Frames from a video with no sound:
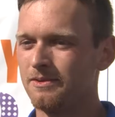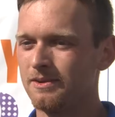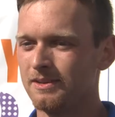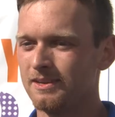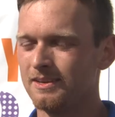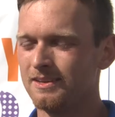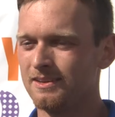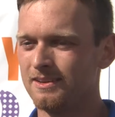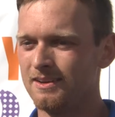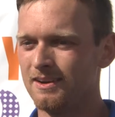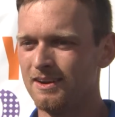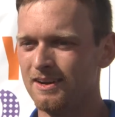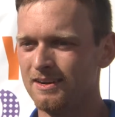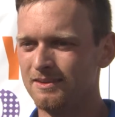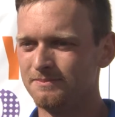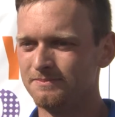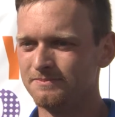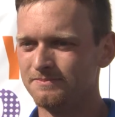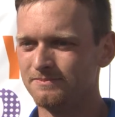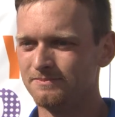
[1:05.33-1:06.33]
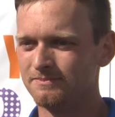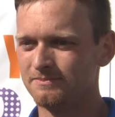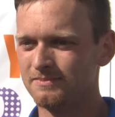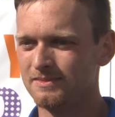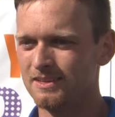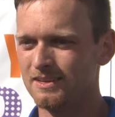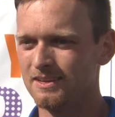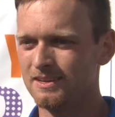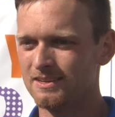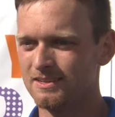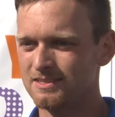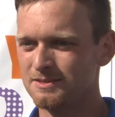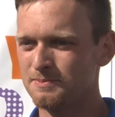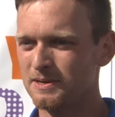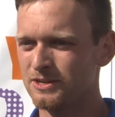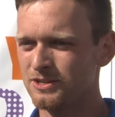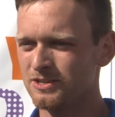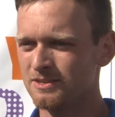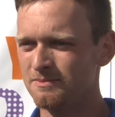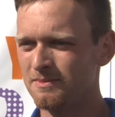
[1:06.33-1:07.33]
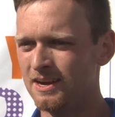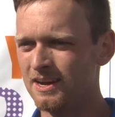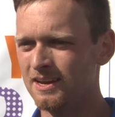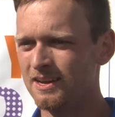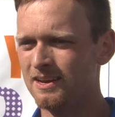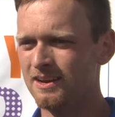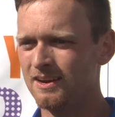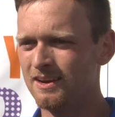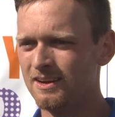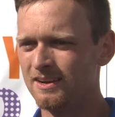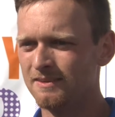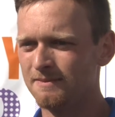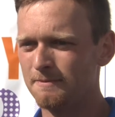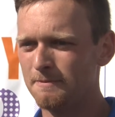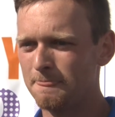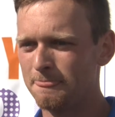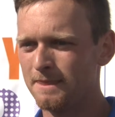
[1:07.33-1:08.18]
really um, especially my uh,